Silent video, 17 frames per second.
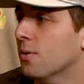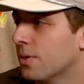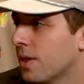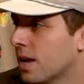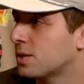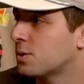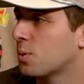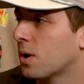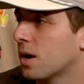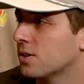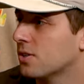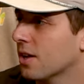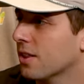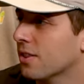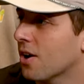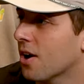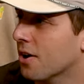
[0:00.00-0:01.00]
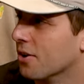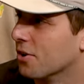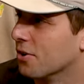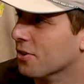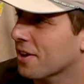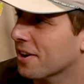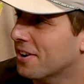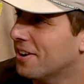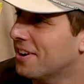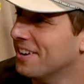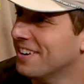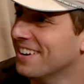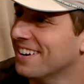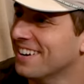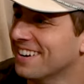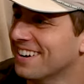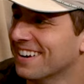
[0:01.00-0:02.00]
Onion. That's where I saw the article
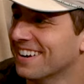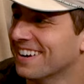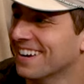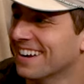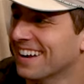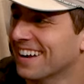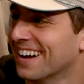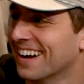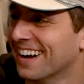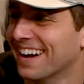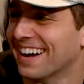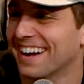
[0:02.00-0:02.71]
then.